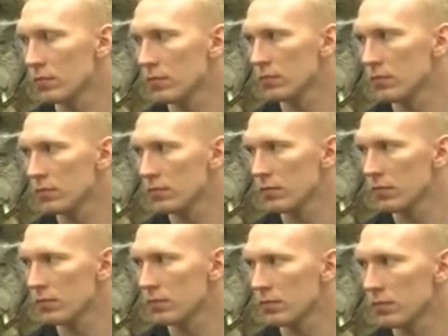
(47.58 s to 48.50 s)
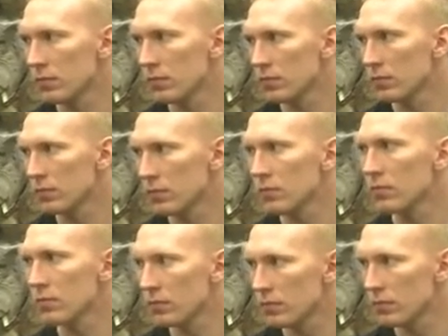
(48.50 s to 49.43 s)

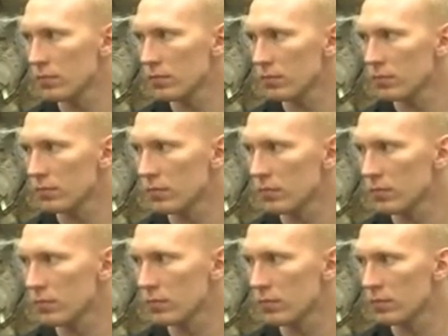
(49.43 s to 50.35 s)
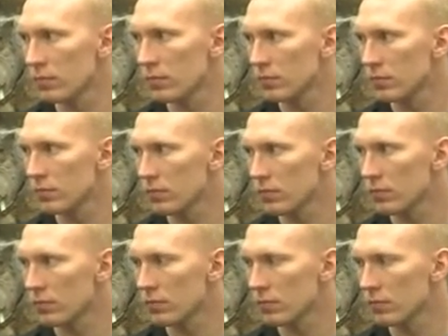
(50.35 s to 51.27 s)

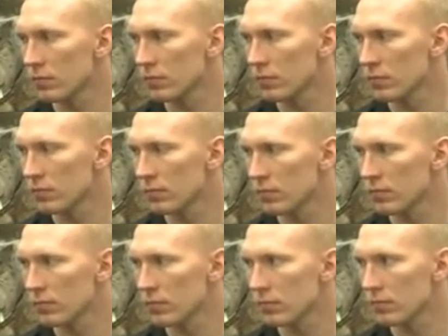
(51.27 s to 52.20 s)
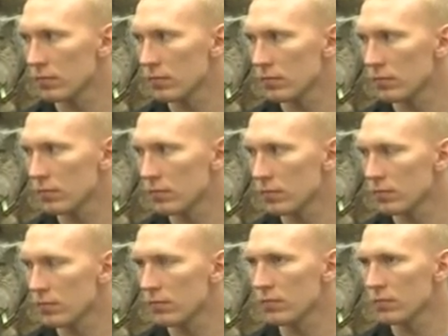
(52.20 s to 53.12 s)

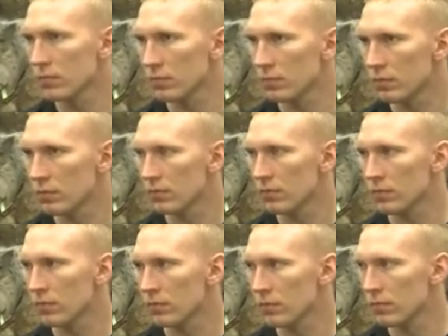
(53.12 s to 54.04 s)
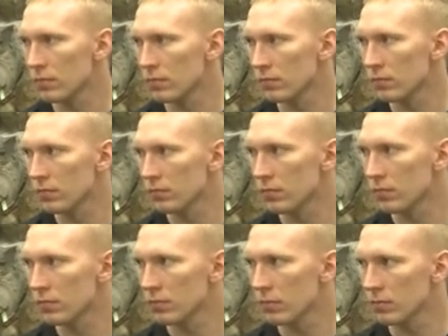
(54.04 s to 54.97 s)

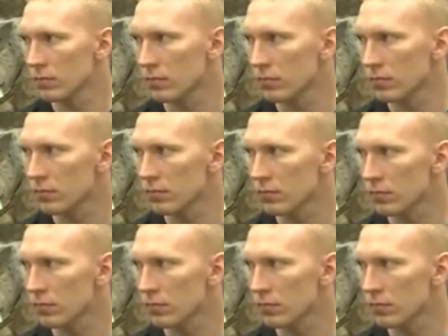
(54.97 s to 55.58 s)
(silent)